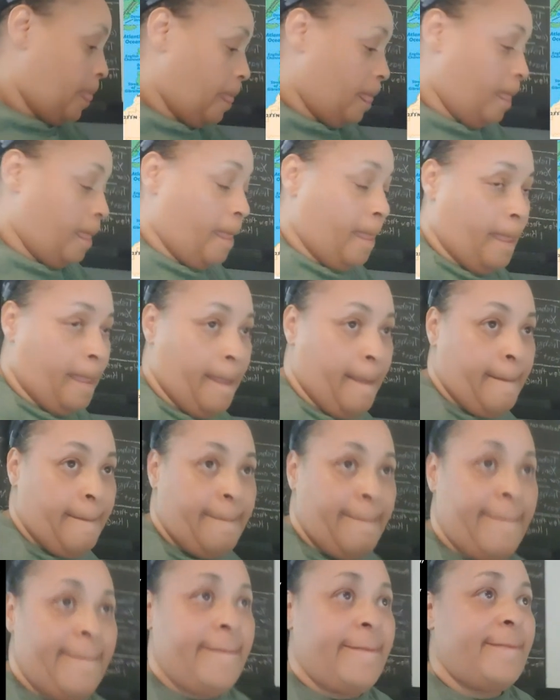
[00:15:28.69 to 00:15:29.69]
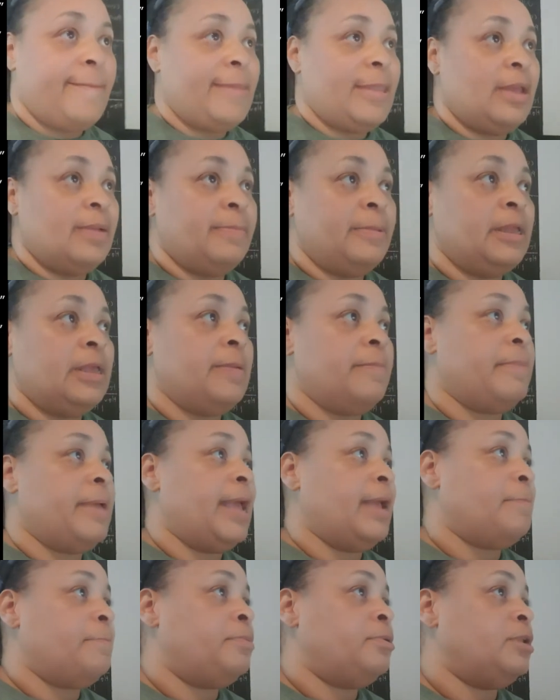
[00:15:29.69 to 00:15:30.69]
Let me get
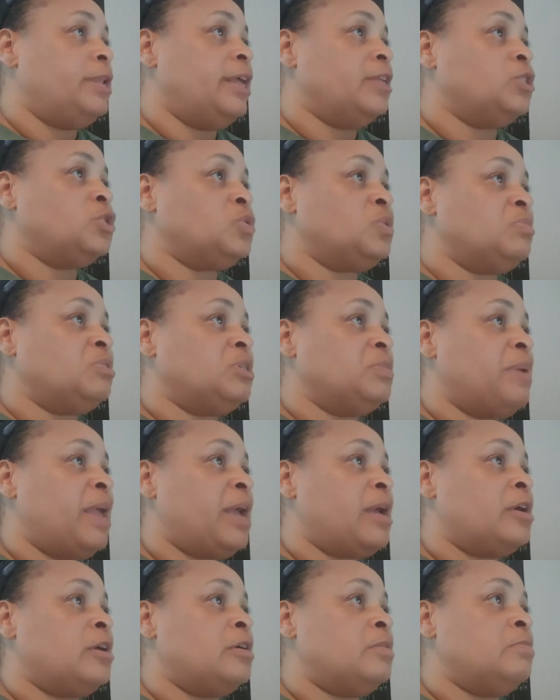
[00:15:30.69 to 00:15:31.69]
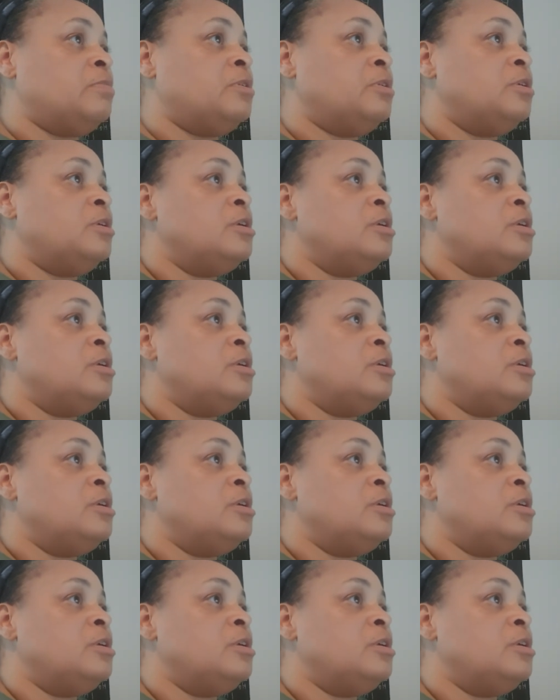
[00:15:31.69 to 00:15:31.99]
back, pull that scripture back up.